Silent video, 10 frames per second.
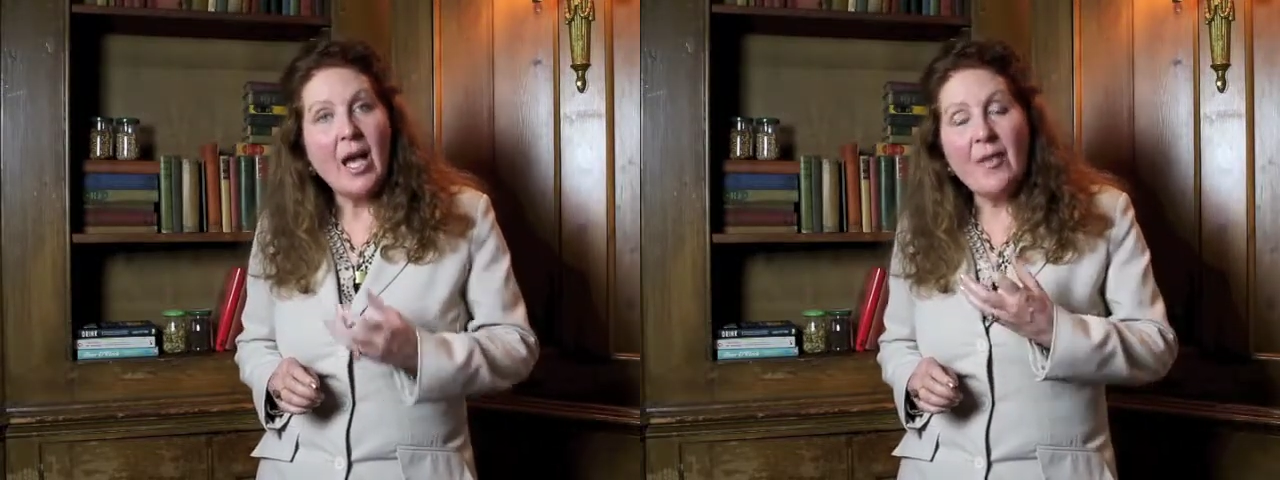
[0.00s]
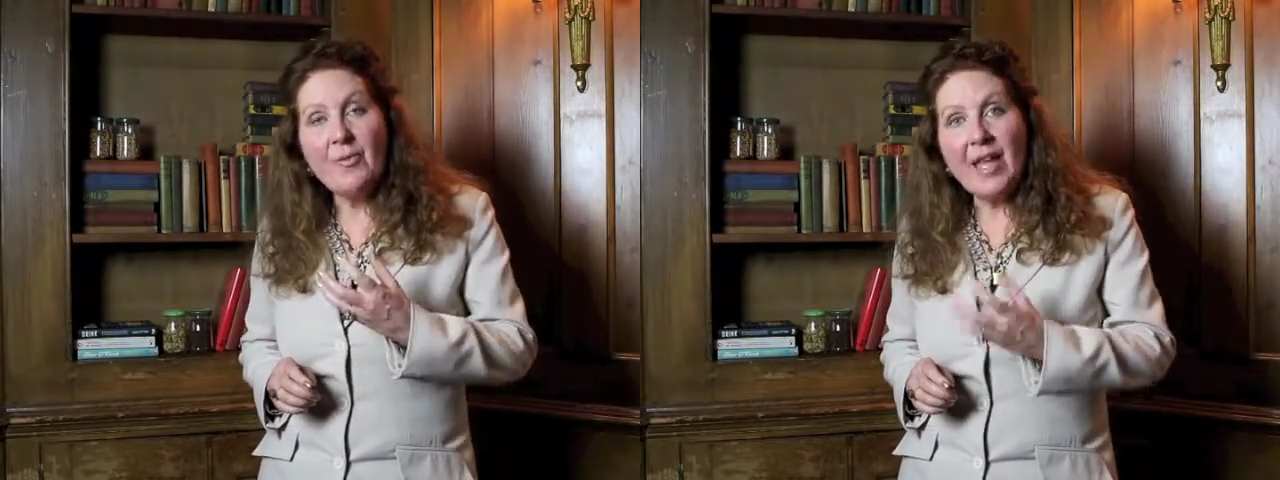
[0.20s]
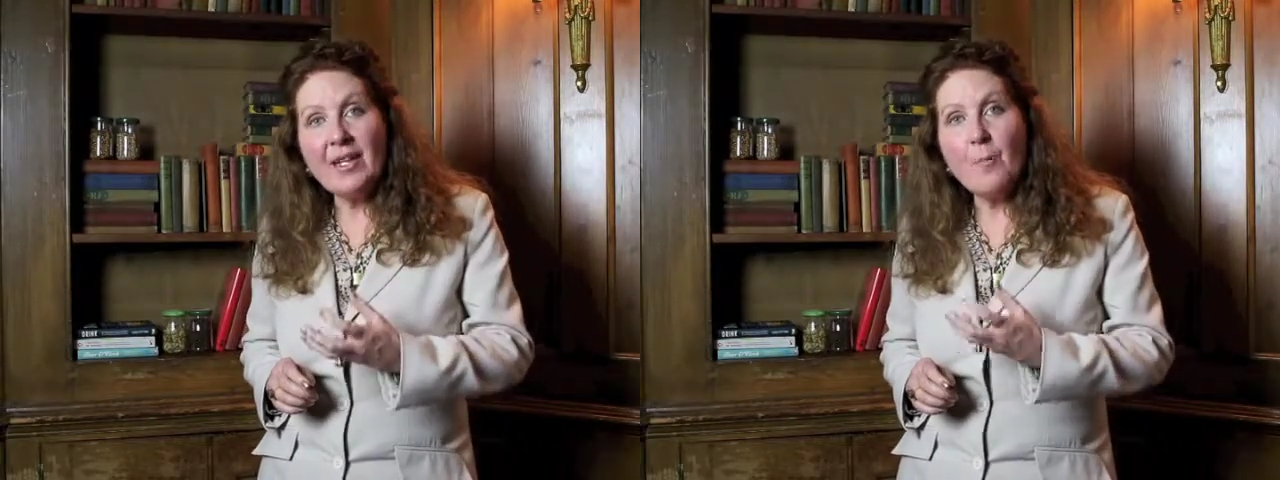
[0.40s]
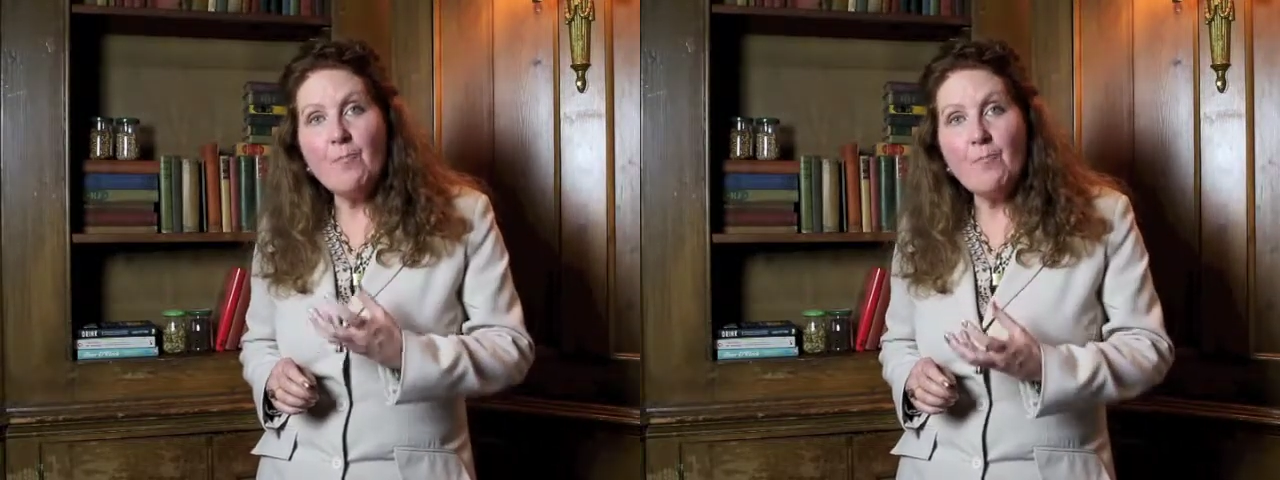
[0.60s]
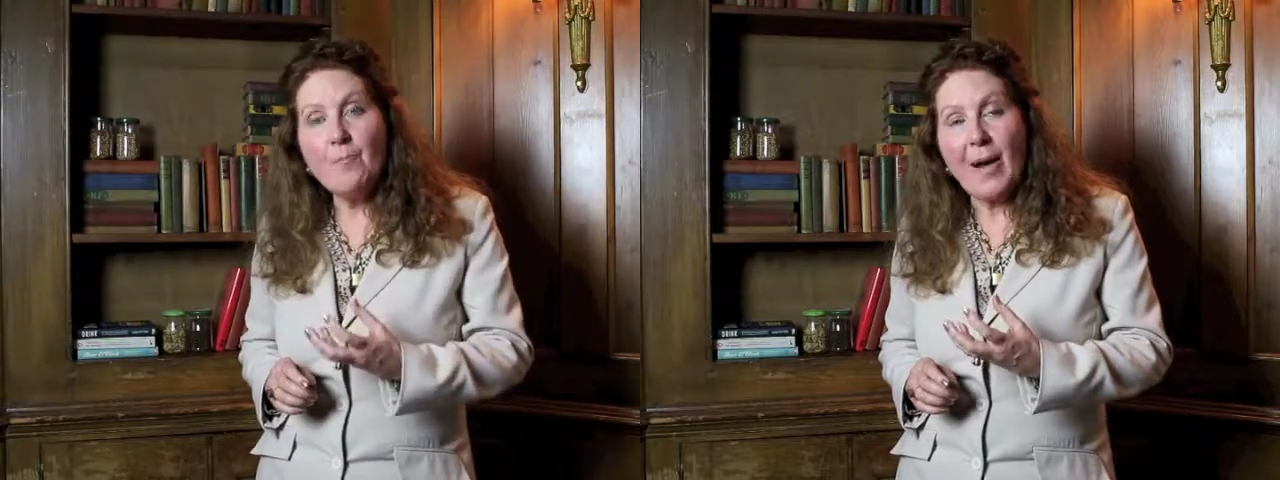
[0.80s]
and
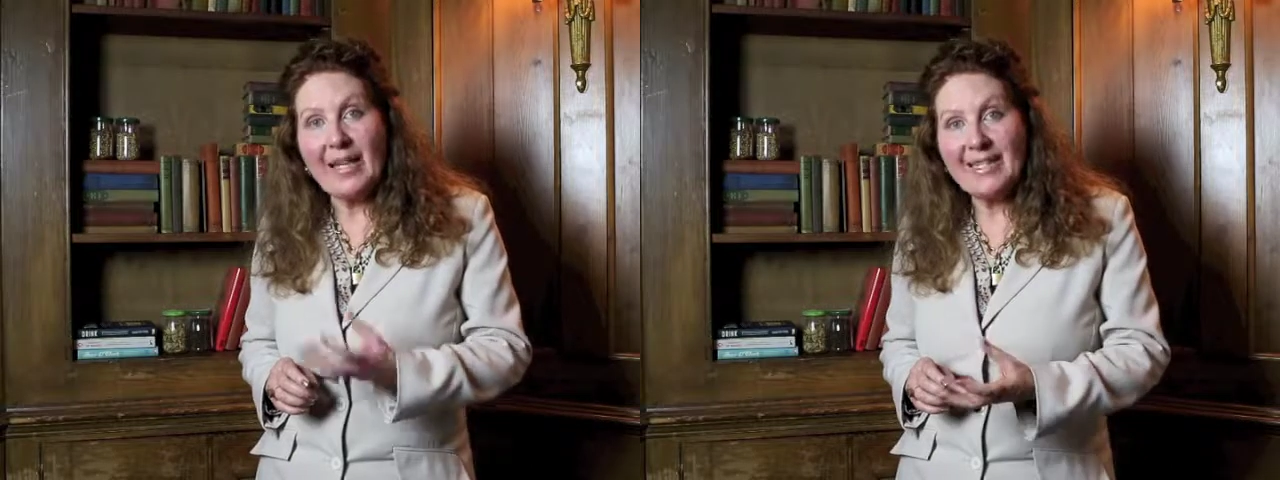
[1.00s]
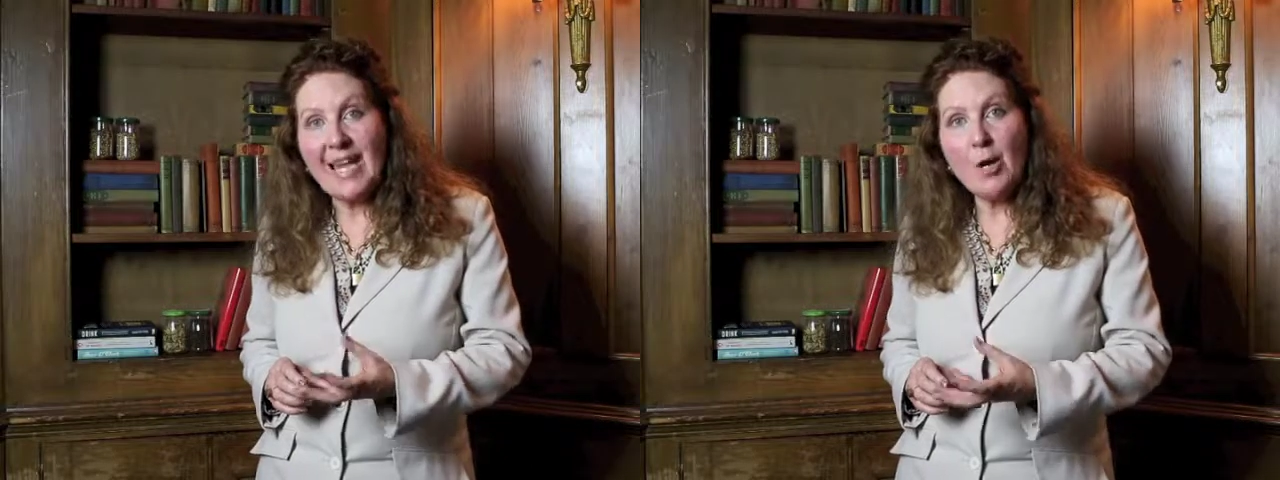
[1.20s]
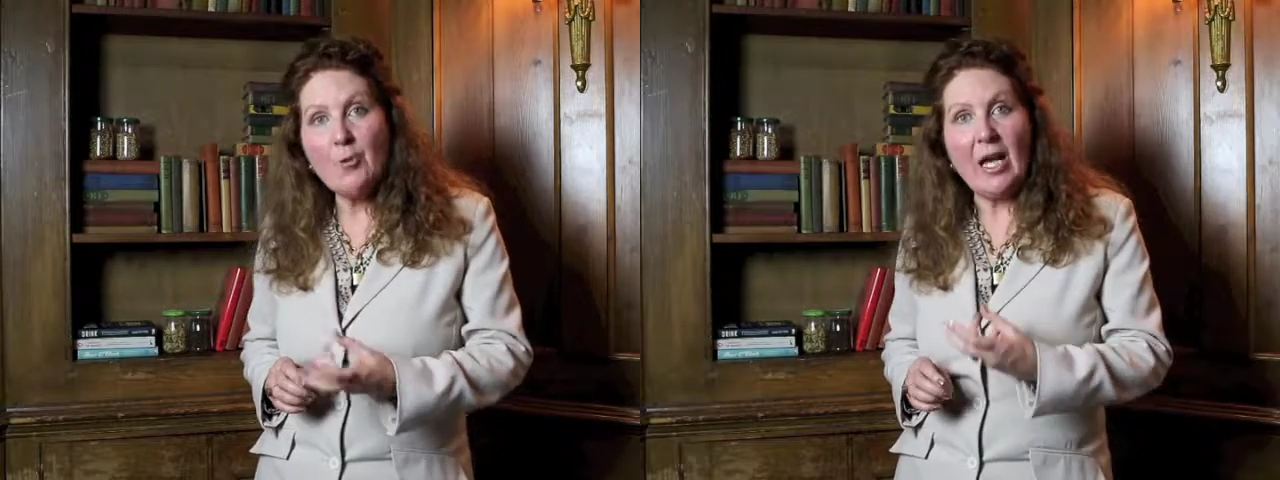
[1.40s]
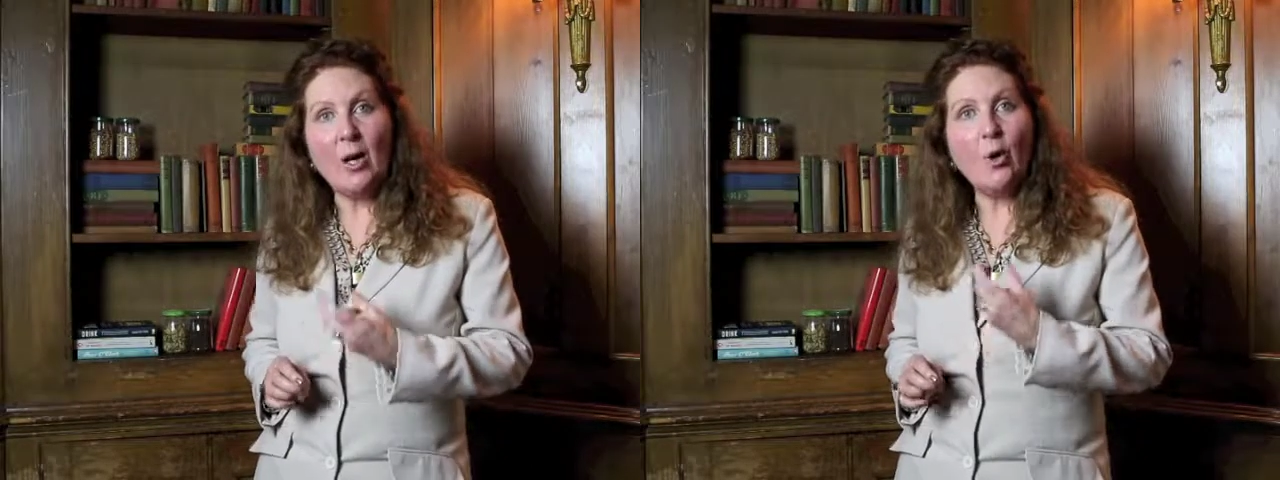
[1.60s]
then bacteria